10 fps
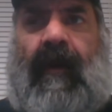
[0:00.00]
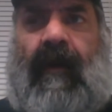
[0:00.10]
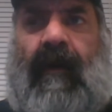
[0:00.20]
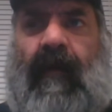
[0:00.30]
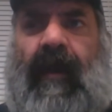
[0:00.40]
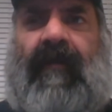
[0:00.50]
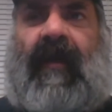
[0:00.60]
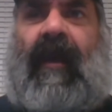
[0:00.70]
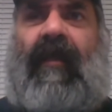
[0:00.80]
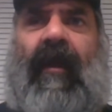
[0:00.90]
Well, wait a
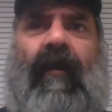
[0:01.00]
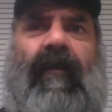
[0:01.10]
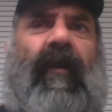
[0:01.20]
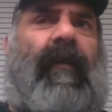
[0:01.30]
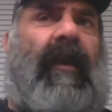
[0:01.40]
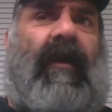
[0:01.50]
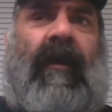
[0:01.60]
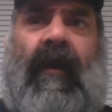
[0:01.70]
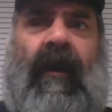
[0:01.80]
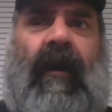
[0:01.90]
second, I thought I was going to be a,